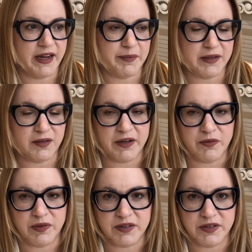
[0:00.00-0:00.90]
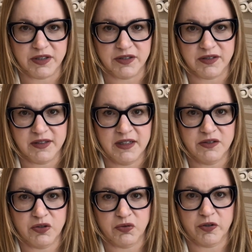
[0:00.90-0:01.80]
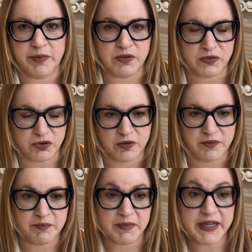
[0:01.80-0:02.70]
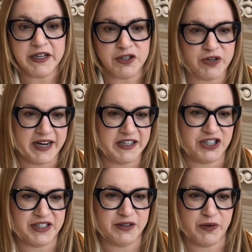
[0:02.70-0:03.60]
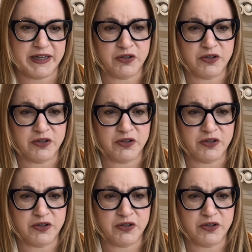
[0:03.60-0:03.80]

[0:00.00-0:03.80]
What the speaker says: I mean, a lot of realtors don't know about social media strategies, right?